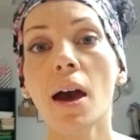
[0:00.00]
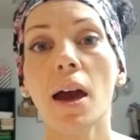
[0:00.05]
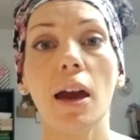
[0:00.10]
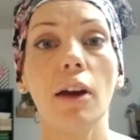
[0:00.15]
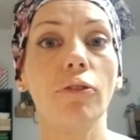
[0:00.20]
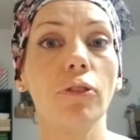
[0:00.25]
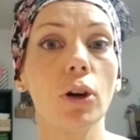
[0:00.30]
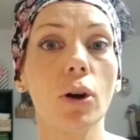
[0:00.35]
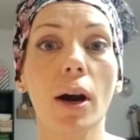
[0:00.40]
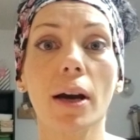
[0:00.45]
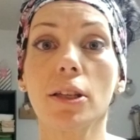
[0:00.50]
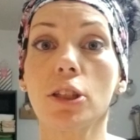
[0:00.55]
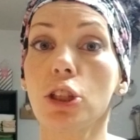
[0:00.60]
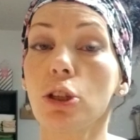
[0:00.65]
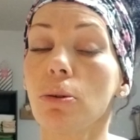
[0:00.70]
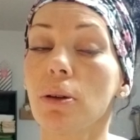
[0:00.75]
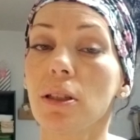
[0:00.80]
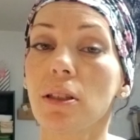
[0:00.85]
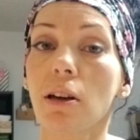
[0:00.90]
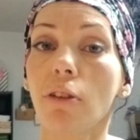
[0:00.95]
if you guys
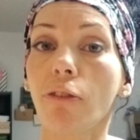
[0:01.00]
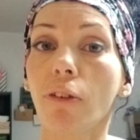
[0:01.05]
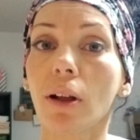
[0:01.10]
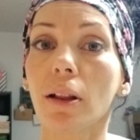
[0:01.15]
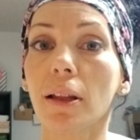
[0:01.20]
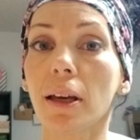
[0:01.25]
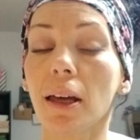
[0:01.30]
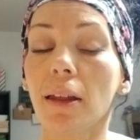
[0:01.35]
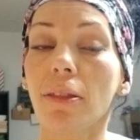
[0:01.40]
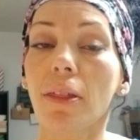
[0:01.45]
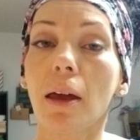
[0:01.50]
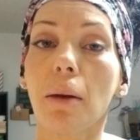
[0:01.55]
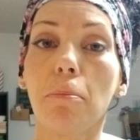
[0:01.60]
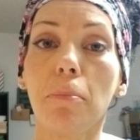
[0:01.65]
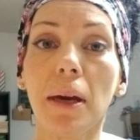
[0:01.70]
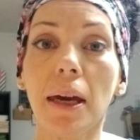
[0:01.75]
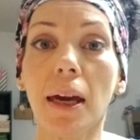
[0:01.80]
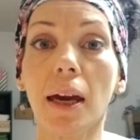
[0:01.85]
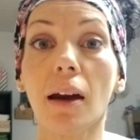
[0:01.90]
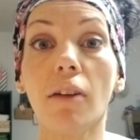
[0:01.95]
do it differently than
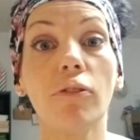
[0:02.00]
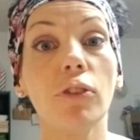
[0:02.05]
me,